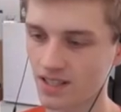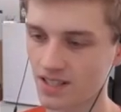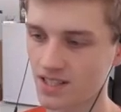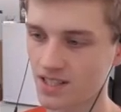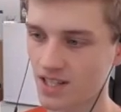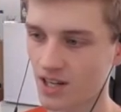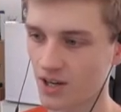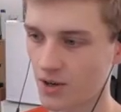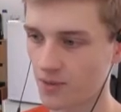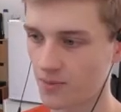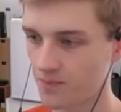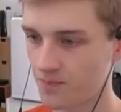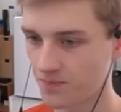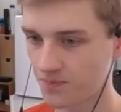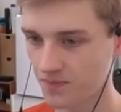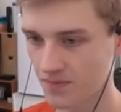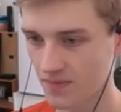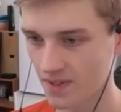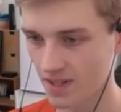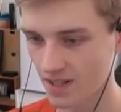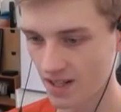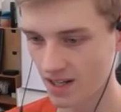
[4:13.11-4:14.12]
Let's go.
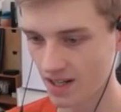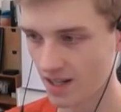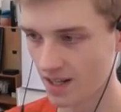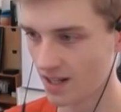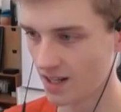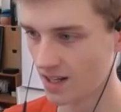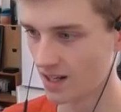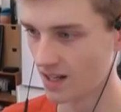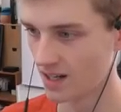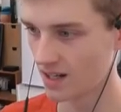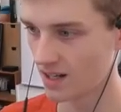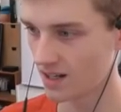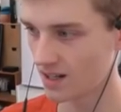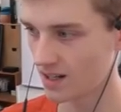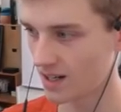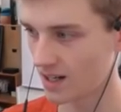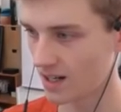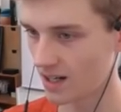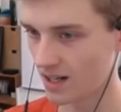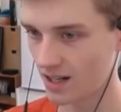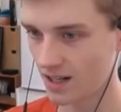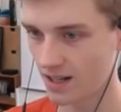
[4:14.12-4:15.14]

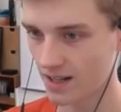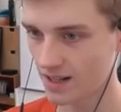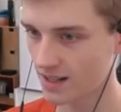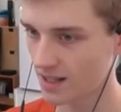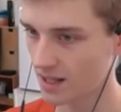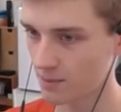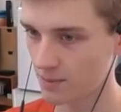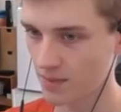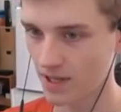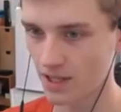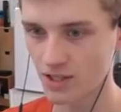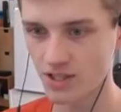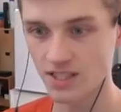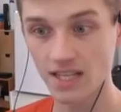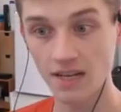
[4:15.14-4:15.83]
Ah, getting better.